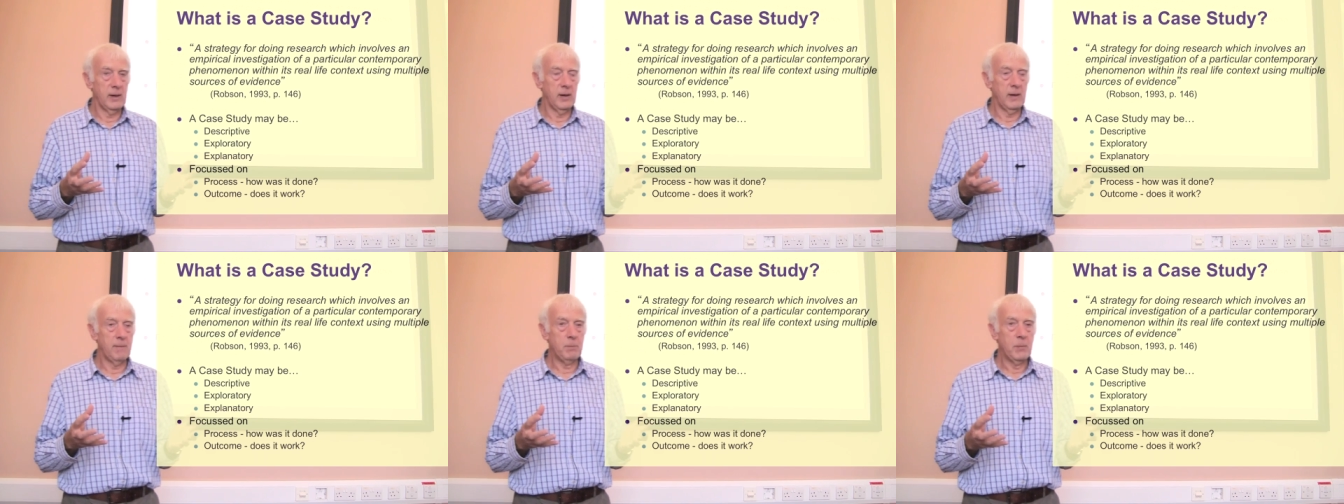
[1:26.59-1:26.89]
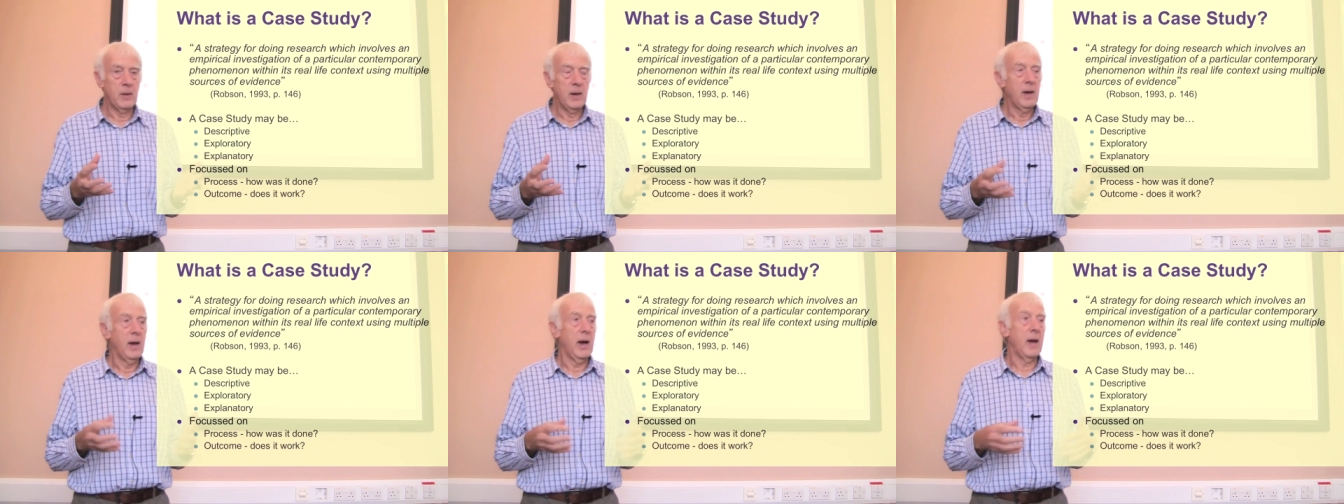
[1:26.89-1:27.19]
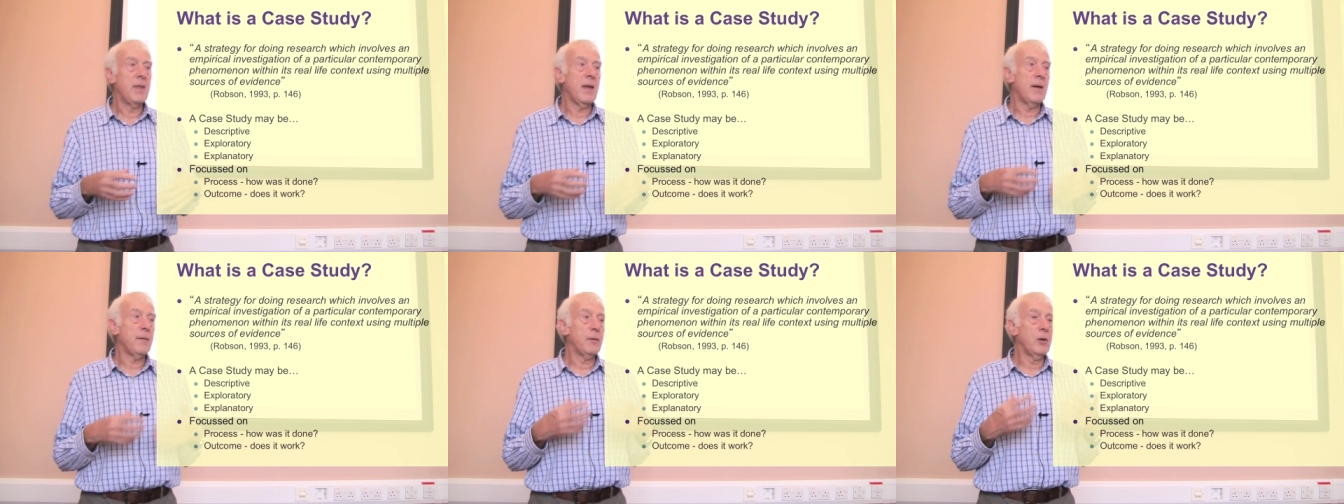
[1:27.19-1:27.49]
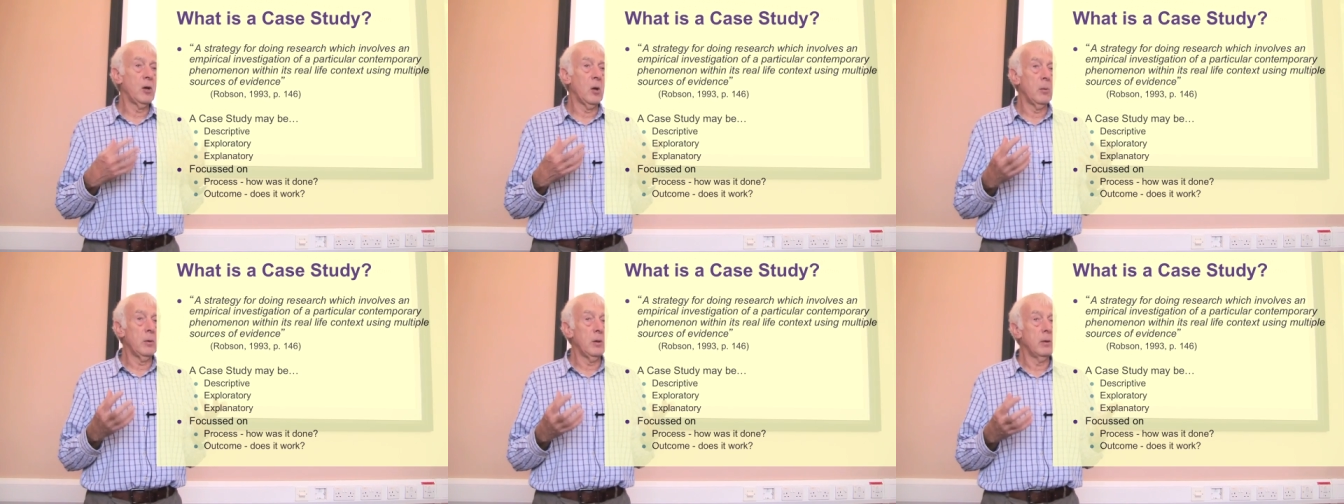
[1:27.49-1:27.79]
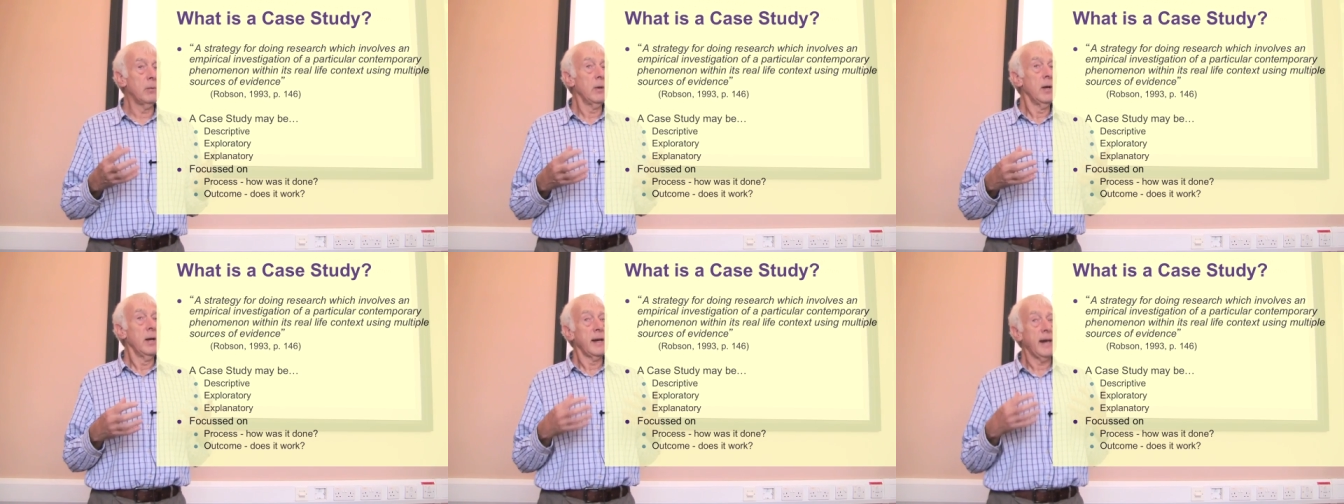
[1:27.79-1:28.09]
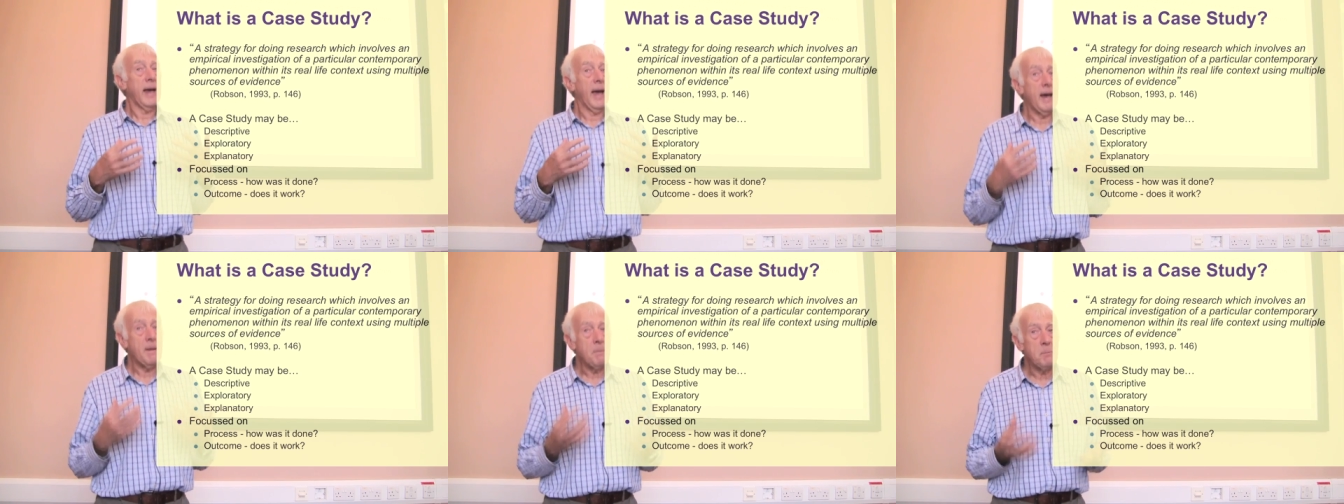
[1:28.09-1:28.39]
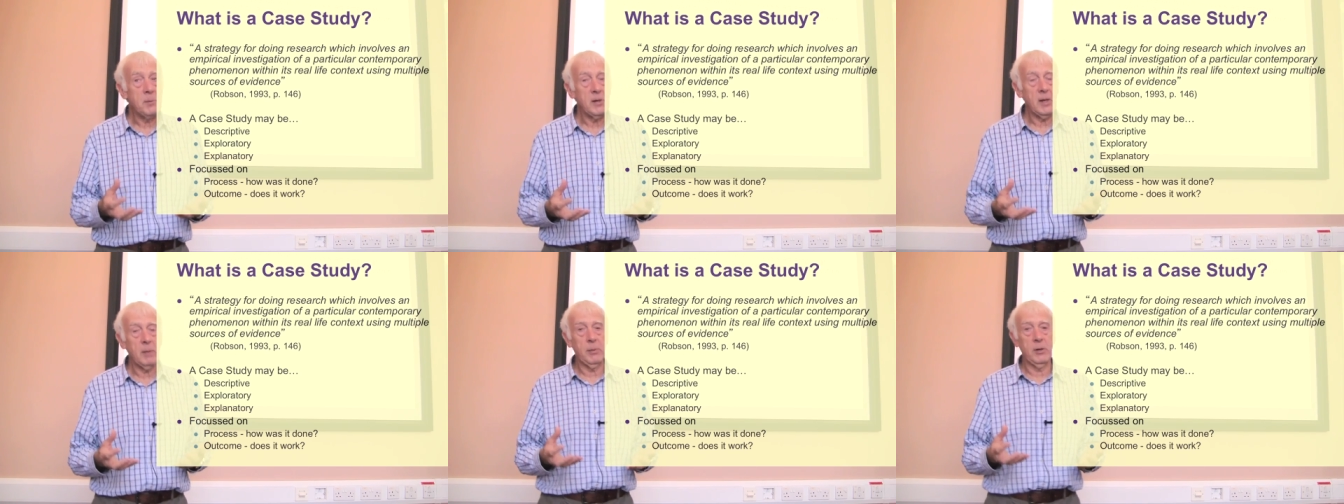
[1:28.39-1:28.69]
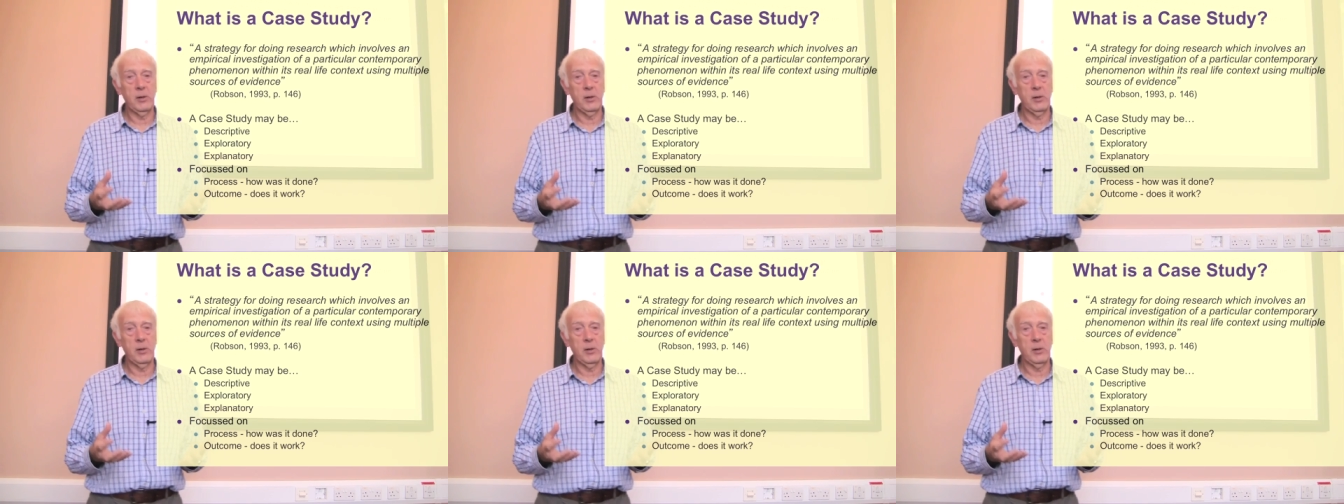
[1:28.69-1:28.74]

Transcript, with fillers: and that phenomenon can be a